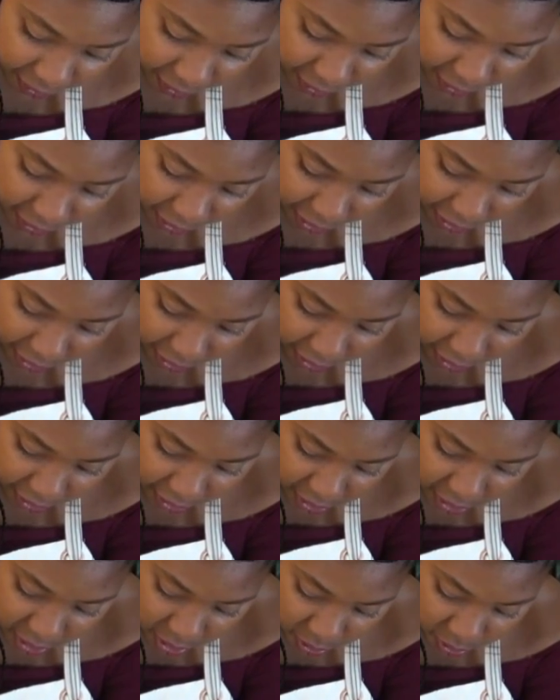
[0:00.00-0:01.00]

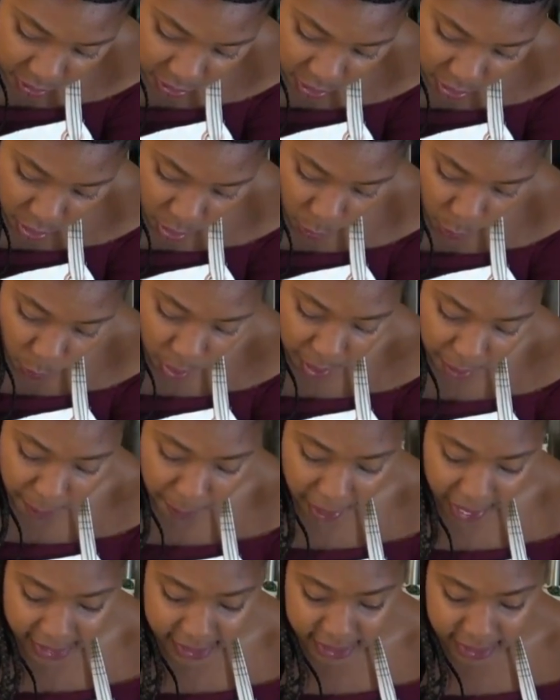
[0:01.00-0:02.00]
Yes. We
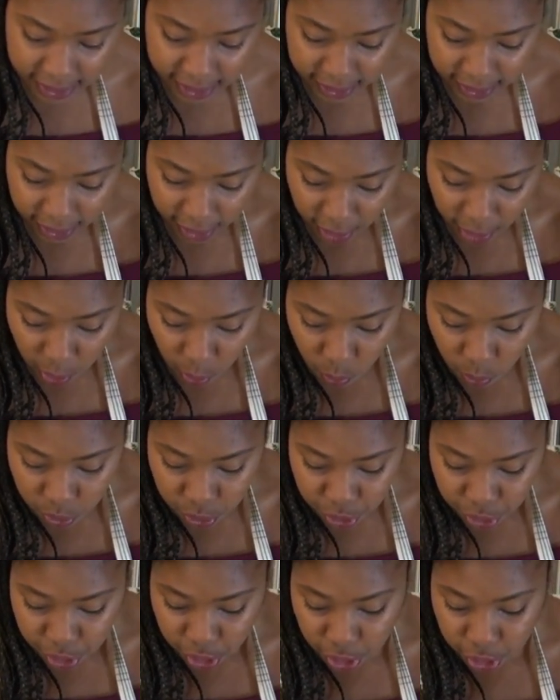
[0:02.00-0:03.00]
basically
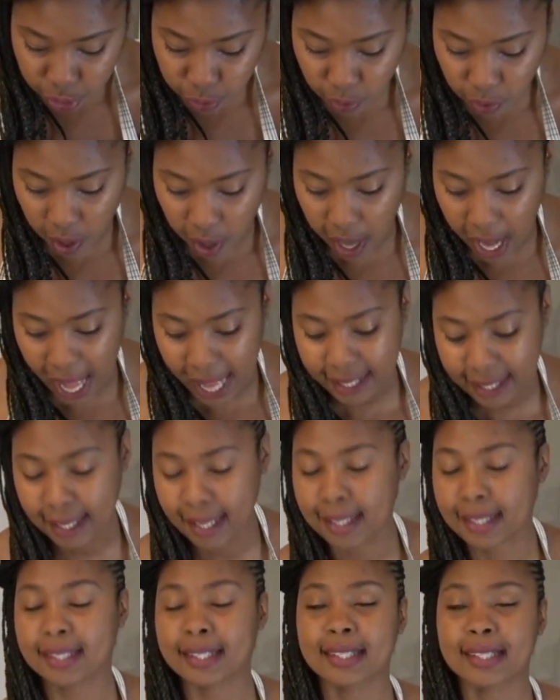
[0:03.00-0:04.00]
use cheese straw
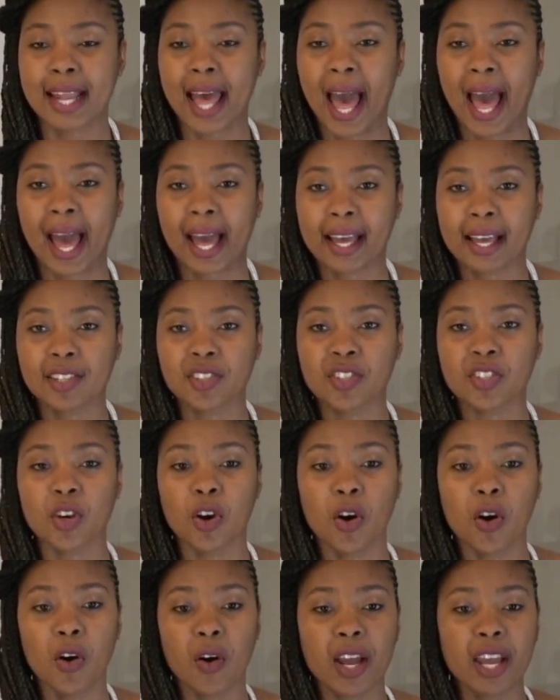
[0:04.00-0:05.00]
as a snack.
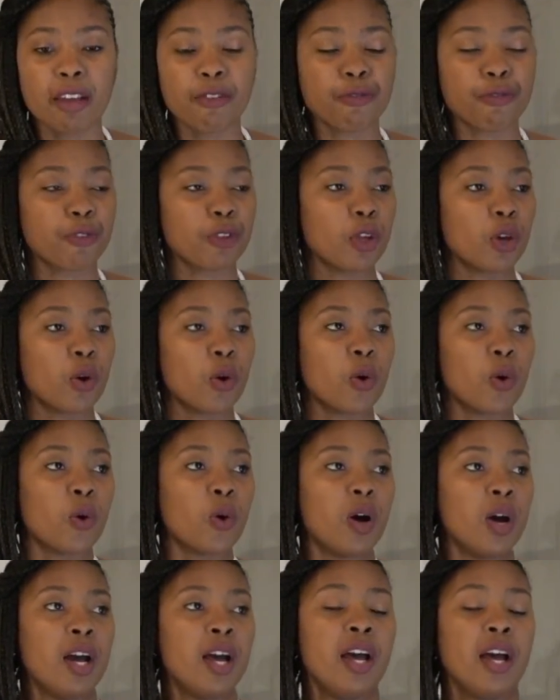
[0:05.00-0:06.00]
So if
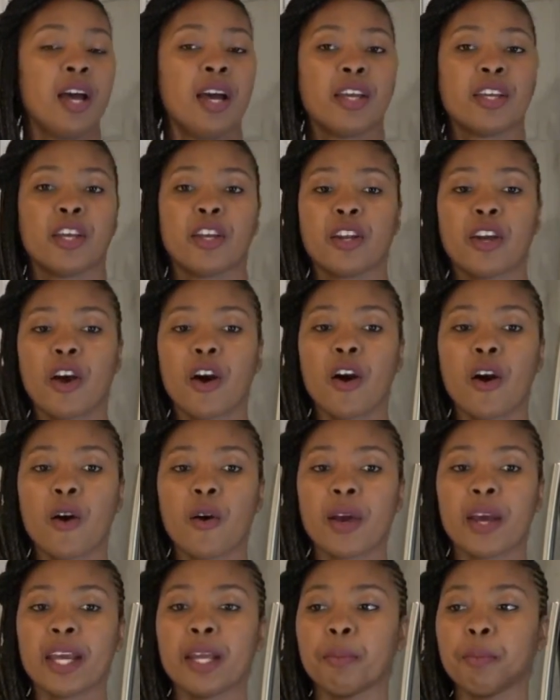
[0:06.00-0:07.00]
you
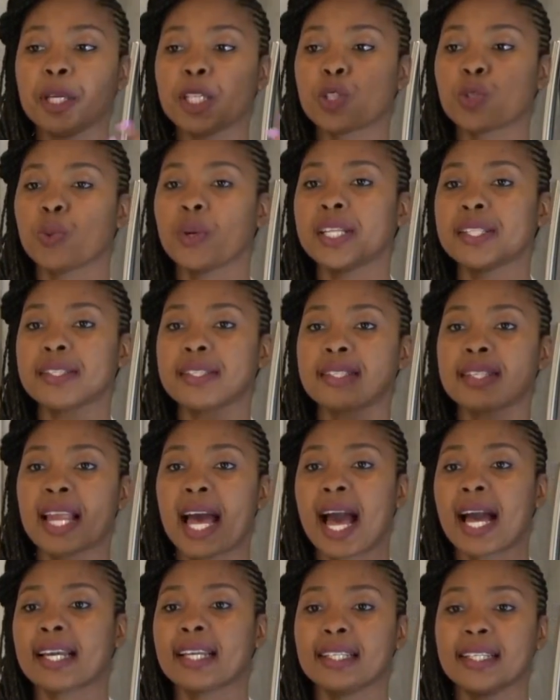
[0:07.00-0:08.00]
know, in between
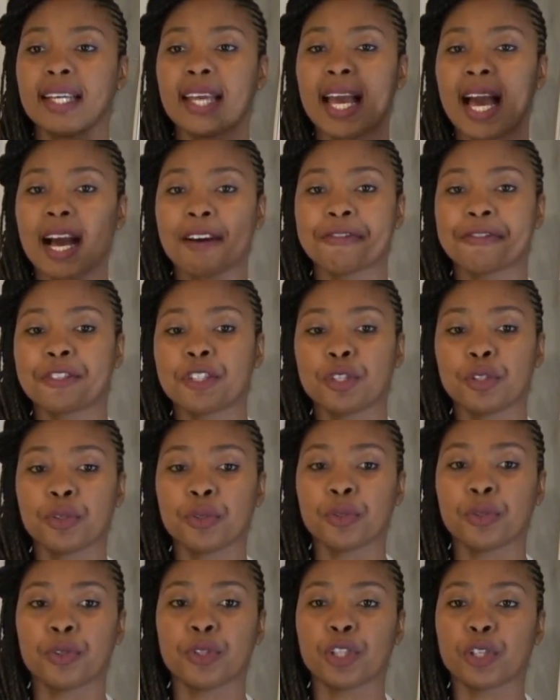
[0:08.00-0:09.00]
snack in the
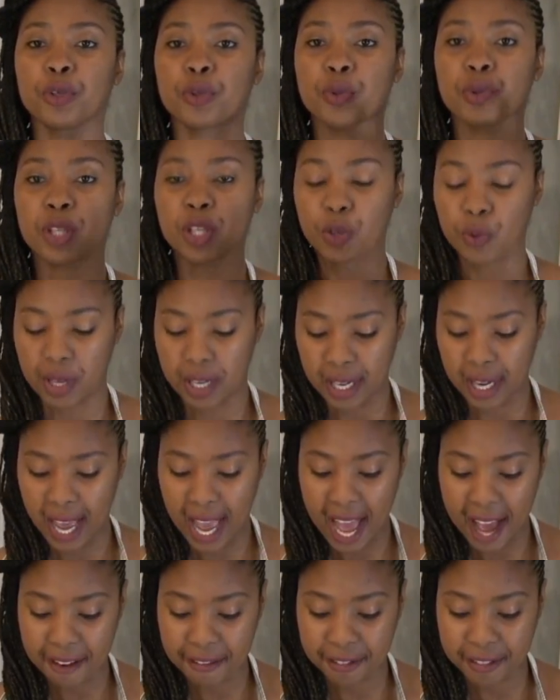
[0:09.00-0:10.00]
afternoon, you can
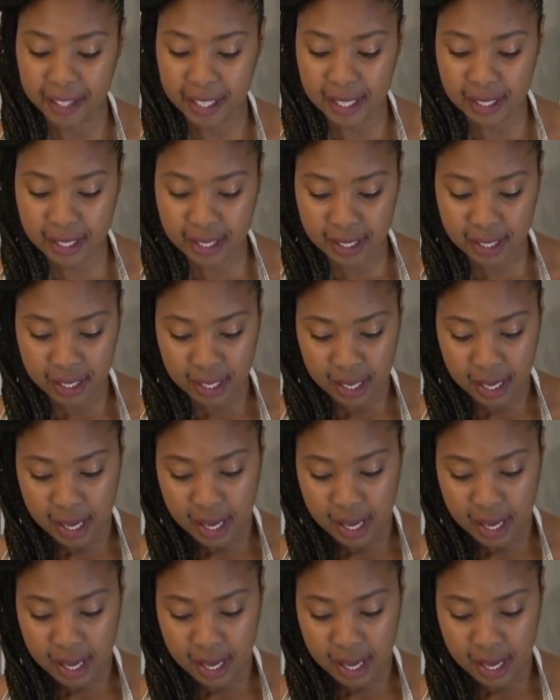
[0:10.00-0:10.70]
have this.